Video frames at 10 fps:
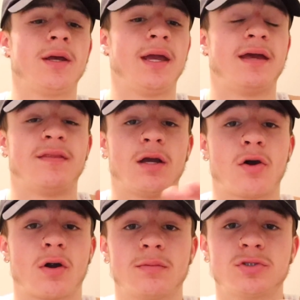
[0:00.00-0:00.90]
And then
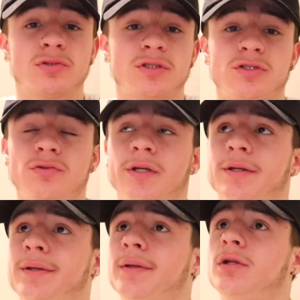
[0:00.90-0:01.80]
carb choice, you
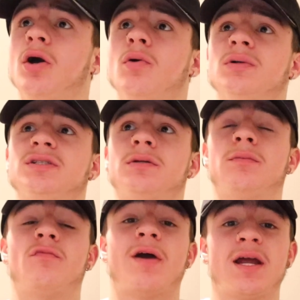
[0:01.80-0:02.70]
can go with
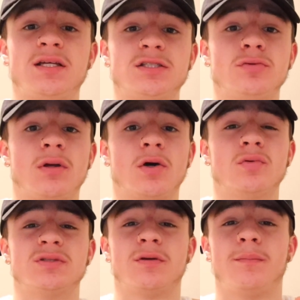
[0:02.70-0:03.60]
some rice, you can go
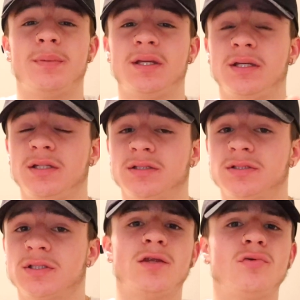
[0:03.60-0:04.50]
with some
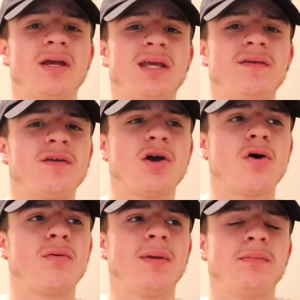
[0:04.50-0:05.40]
beans. You can even
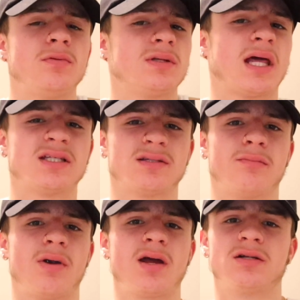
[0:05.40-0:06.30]
go maybe with like
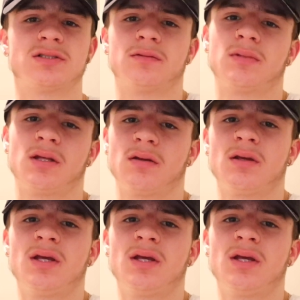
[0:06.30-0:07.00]
some bread or something.